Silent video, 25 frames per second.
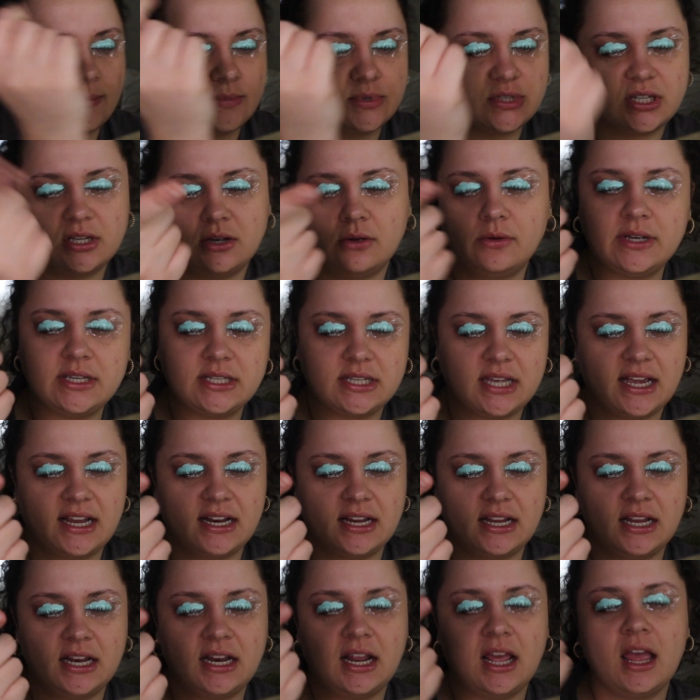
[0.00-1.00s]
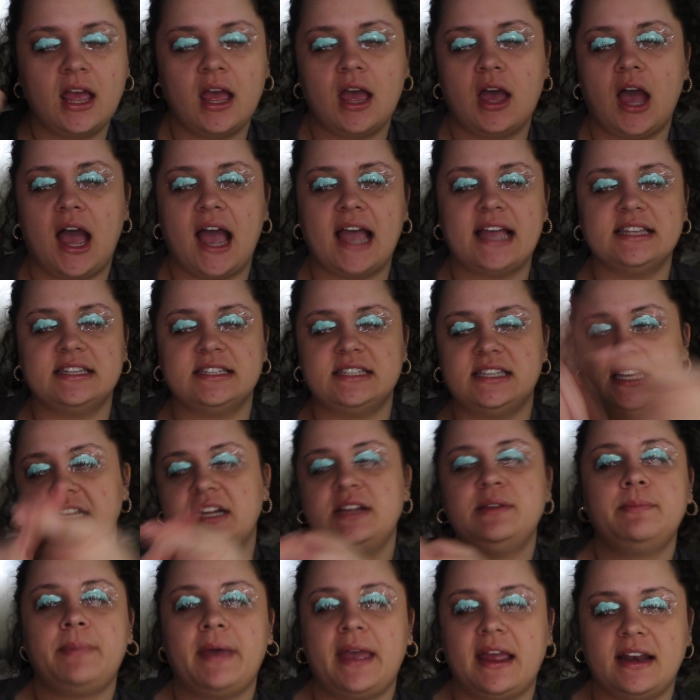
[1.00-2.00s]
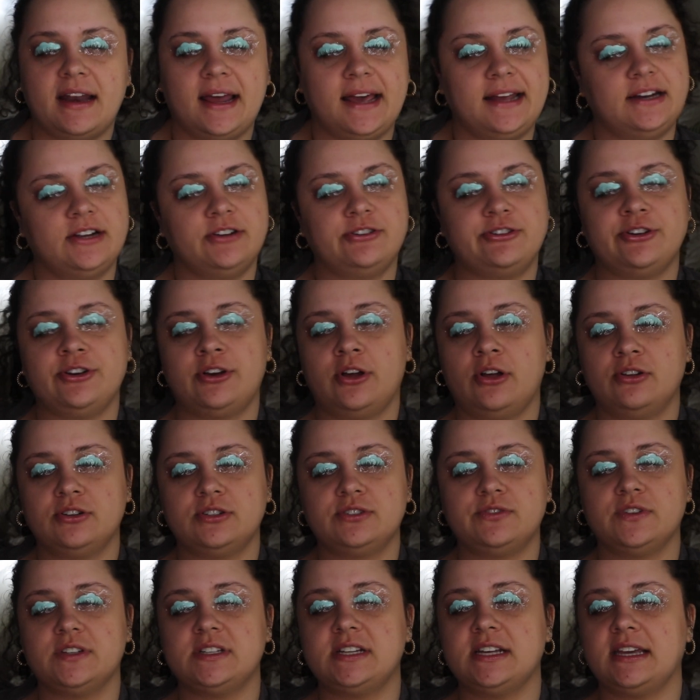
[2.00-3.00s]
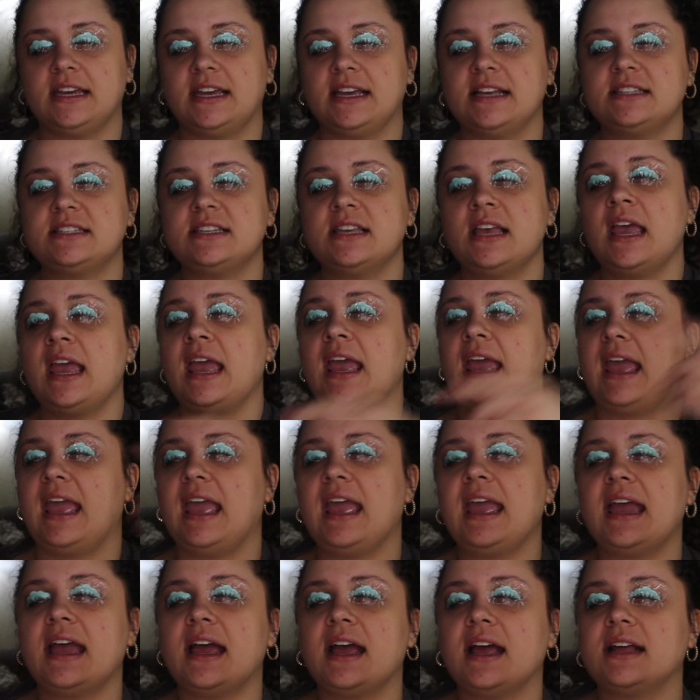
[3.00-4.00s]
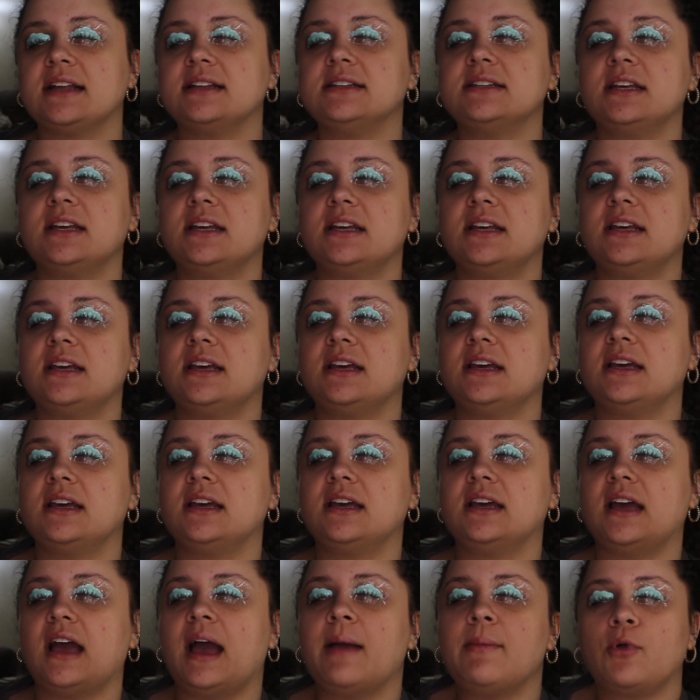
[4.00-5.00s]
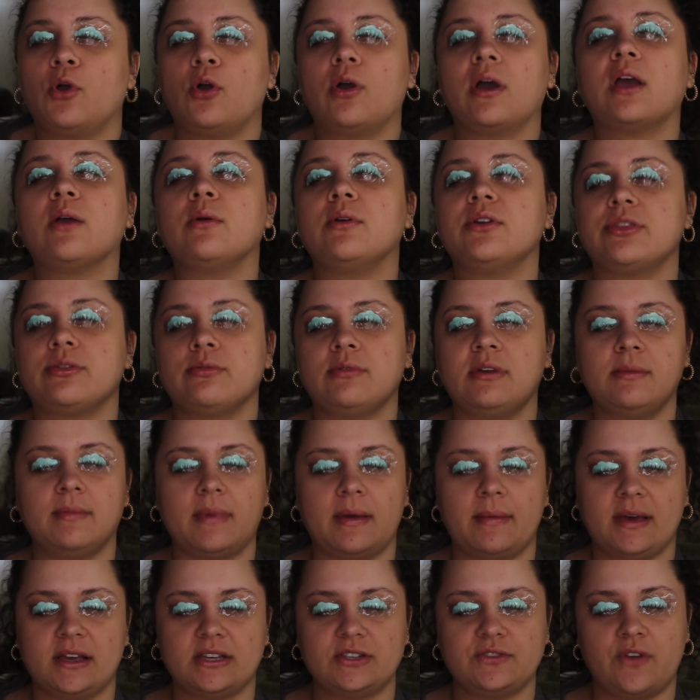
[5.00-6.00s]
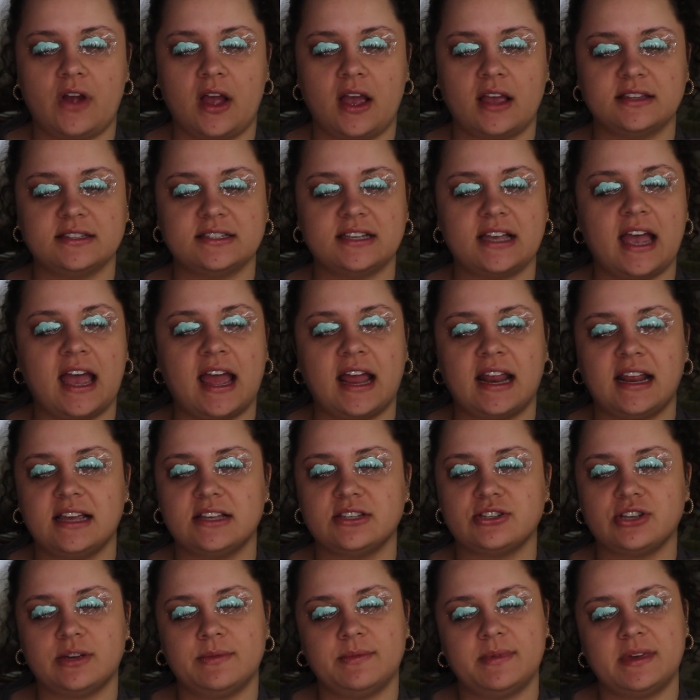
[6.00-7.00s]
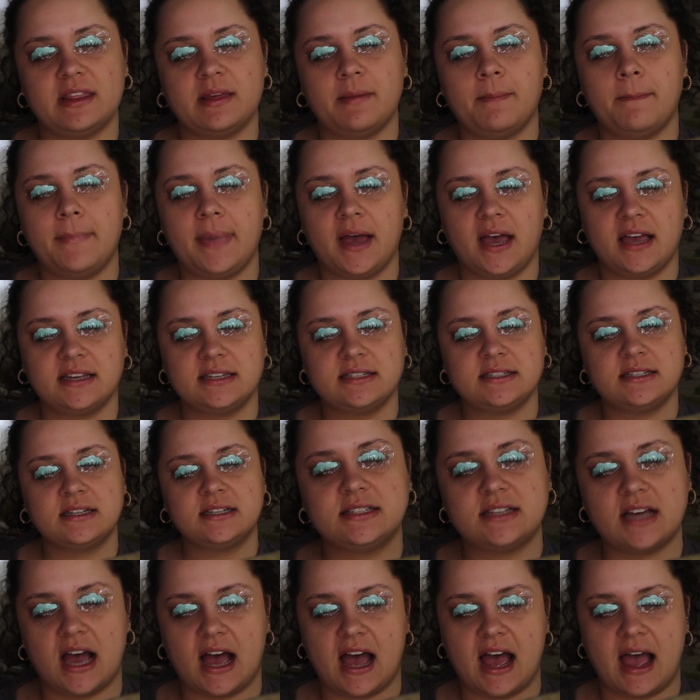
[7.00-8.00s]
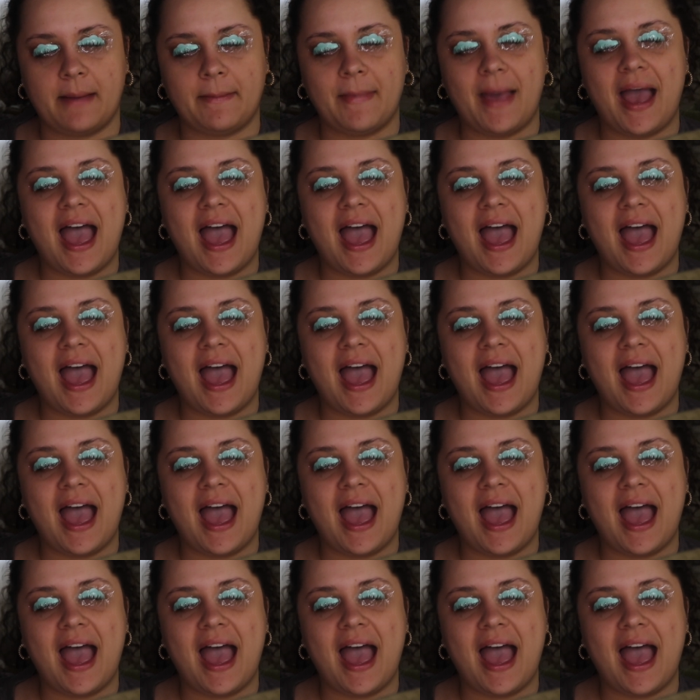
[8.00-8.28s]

so excited. I didn't pay $900 for tickets, and I'm going with 3 of my best friends, and it's going to be the best time